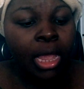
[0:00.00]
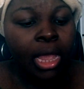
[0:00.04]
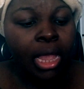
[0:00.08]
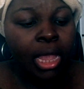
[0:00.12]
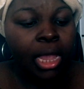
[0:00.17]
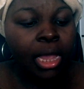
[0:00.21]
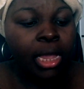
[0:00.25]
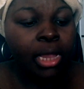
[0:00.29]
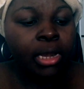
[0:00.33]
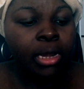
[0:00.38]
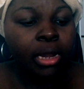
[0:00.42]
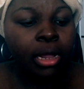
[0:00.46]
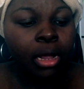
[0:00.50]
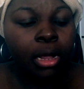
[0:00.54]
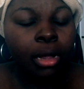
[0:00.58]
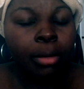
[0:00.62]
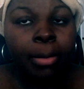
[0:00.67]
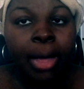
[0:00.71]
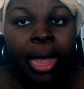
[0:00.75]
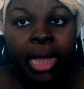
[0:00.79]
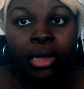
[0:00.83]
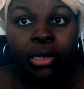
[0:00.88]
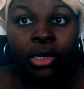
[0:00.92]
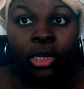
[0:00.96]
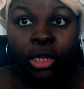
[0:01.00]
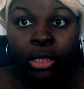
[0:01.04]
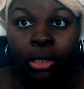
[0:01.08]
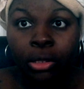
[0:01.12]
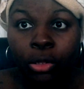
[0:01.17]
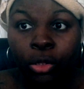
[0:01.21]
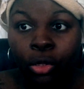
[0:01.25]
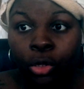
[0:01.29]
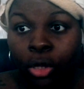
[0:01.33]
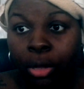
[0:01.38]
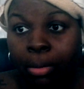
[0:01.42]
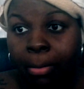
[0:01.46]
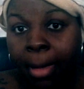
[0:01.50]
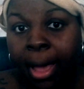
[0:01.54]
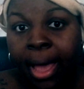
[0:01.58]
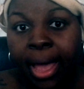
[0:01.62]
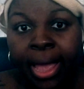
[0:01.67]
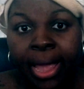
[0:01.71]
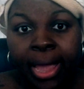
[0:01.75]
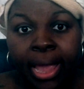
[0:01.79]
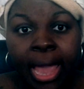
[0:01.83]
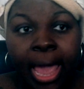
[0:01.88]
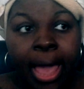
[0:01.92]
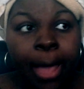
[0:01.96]
And um, I just took
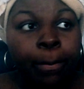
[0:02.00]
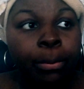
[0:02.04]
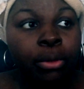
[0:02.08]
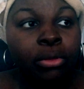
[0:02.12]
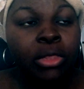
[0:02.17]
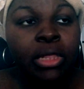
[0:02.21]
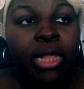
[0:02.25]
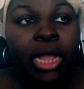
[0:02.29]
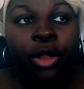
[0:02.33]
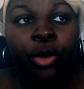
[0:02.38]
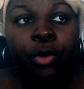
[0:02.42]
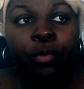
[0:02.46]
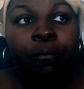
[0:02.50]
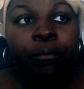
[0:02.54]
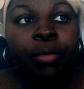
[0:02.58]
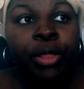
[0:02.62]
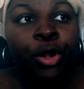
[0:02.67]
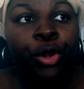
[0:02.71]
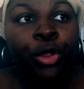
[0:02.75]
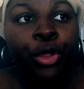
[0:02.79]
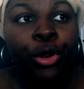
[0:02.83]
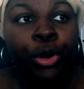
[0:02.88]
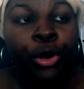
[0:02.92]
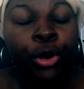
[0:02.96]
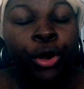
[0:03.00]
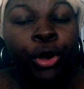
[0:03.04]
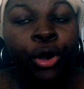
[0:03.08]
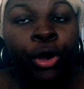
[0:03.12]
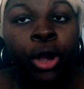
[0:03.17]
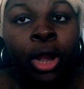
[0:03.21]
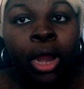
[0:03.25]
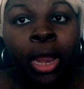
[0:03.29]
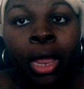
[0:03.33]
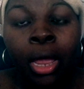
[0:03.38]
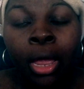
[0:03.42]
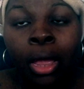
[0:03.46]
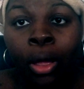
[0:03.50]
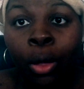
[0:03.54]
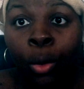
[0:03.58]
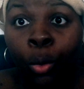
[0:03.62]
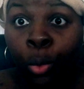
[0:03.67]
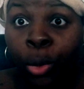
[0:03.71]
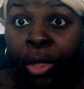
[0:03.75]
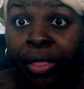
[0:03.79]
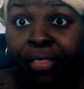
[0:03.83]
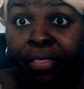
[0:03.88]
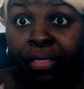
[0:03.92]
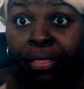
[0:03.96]
my apple cider vinegar
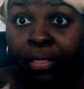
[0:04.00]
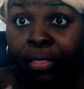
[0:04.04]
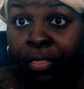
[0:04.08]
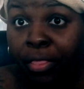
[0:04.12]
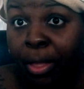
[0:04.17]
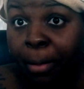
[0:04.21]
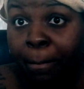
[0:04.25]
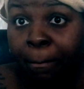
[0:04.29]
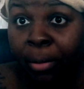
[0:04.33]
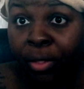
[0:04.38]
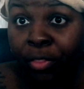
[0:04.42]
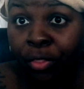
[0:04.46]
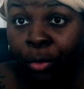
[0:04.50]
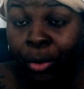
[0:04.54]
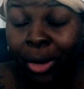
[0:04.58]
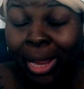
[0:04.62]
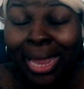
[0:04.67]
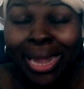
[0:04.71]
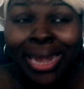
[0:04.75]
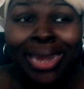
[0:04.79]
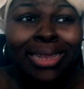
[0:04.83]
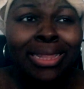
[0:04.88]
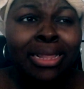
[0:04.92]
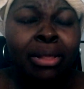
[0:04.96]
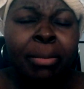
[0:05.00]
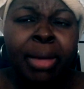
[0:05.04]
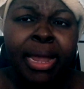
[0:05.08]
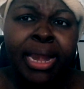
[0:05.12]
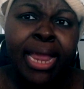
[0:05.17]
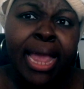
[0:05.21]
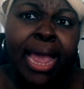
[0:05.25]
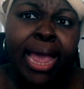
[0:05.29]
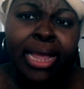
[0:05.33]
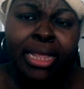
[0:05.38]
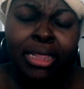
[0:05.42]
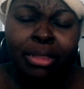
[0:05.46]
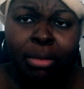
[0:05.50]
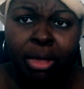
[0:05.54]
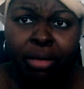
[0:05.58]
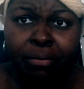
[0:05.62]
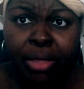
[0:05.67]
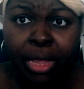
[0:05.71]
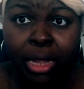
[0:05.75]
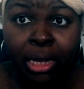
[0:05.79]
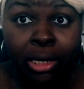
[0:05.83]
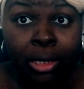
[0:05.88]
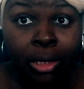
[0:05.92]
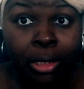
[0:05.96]
with the mother in it. Somebody asked me if
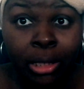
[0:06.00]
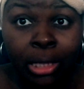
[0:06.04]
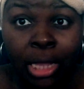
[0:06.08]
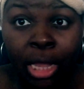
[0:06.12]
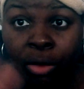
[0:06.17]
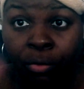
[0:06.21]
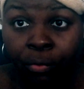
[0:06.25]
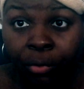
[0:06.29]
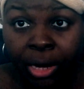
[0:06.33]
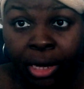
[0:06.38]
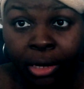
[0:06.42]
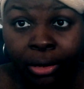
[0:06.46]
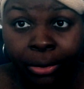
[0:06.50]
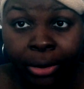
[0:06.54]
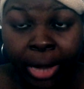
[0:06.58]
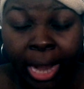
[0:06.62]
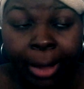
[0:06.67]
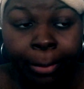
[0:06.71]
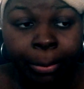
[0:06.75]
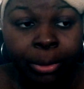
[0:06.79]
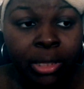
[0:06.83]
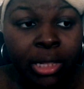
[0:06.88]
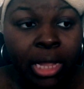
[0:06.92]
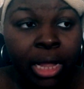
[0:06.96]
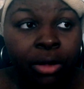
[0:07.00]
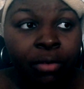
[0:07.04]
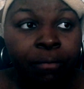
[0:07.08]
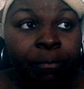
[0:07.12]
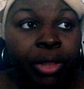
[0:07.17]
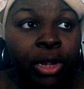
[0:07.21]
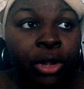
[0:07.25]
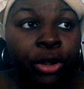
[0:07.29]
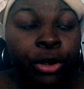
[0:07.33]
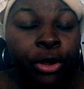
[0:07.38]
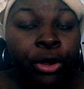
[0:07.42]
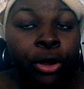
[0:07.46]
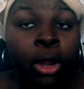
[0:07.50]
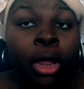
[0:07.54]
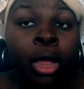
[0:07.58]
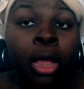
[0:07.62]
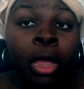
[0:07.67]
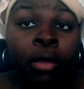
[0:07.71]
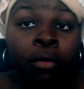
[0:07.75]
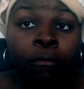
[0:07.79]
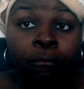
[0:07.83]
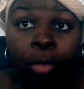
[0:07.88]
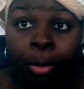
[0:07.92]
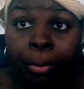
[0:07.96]
they can just take regular apple cider vinegar.
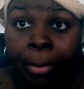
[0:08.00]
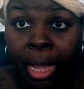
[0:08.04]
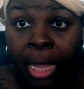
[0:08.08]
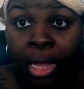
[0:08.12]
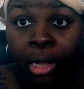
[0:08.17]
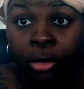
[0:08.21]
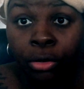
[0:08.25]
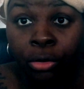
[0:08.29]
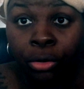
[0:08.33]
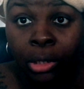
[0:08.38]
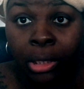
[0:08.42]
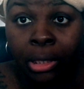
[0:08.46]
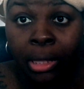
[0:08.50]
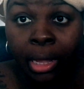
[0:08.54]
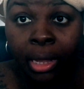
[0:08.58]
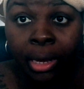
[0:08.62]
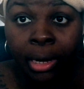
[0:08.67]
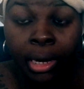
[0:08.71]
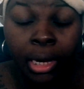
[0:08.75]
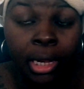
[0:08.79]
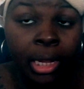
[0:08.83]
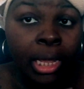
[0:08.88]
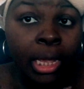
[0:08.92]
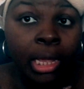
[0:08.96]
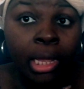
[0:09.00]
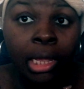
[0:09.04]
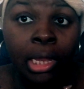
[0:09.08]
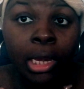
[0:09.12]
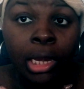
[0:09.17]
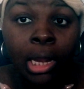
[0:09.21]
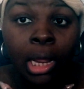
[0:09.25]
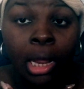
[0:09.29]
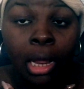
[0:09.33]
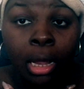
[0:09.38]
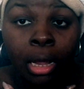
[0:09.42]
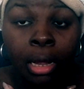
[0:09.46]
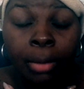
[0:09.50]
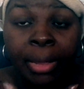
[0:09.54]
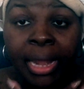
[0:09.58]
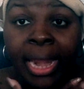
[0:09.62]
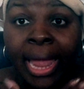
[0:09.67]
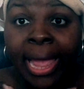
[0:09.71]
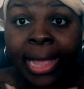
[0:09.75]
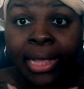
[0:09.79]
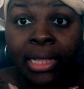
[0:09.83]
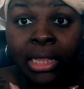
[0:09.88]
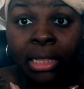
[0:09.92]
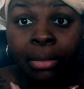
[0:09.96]
From my understanding, it can um, it
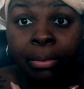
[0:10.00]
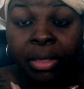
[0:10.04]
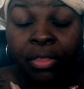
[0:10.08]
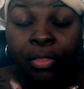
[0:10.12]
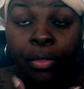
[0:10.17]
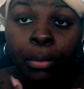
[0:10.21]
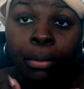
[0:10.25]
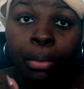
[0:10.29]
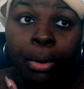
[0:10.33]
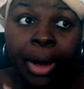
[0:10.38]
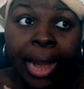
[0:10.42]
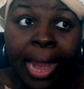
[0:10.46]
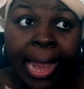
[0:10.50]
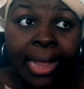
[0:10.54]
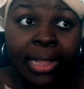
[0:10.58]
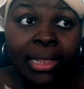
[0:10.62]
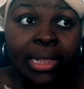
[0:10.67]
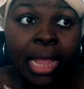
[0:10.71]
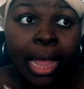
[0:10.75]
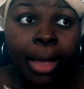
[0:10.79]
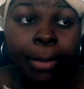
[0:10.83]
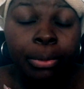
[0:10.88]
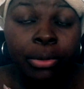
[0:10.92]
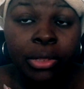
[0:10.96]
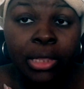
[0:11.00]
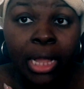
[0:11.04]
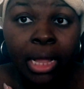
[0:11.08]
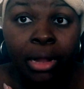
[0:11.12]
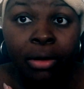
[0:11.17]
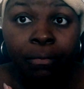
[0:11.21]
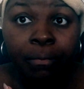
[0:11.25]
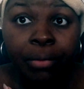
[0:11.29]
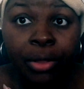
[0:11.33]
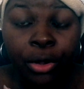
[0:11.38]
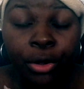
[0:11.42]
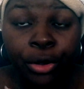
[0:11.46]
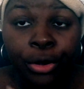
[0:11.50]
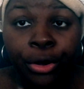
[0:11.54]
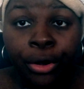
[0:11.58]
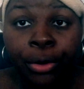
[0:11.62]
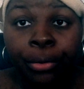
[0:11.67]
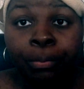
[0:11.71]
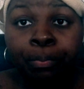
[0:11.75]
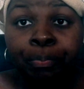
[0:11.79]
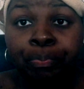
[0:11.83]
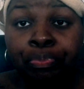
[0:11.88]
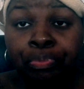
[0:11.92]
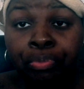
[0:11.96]
has to be the Bragg's apple cider vinegar